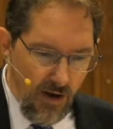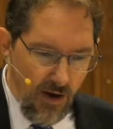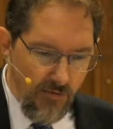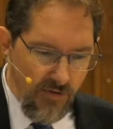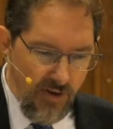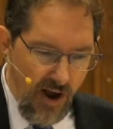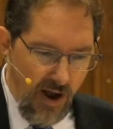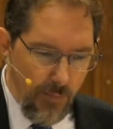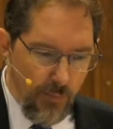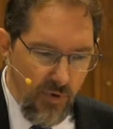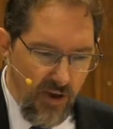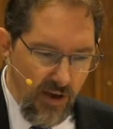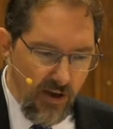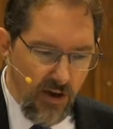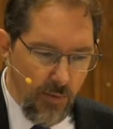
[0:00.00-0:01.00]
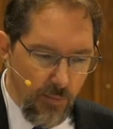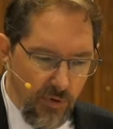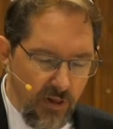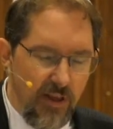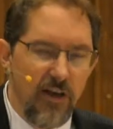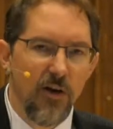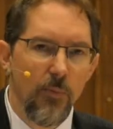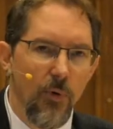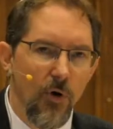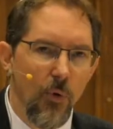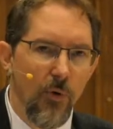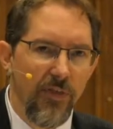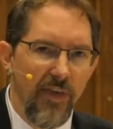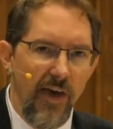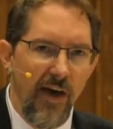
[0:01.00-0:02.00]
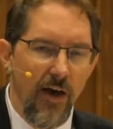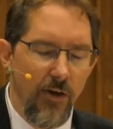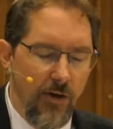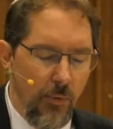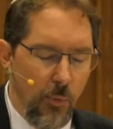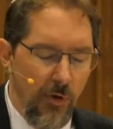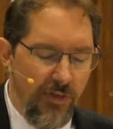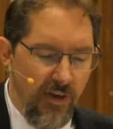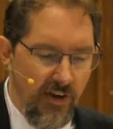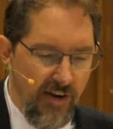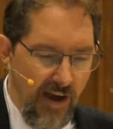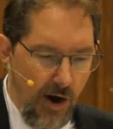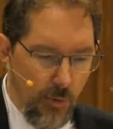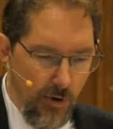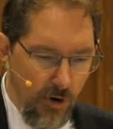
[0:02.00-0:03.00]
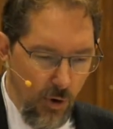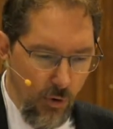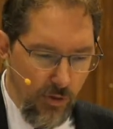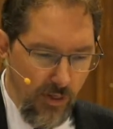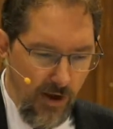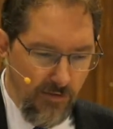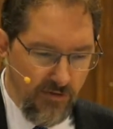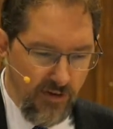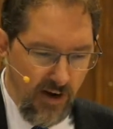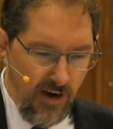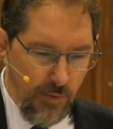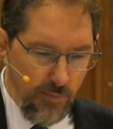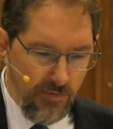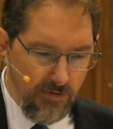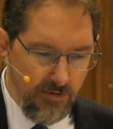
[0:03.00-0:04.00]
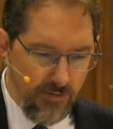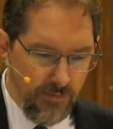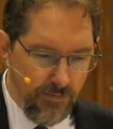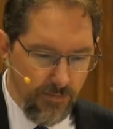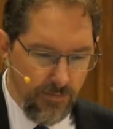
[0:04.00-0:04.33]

of not being completable without, within our own lifetimes.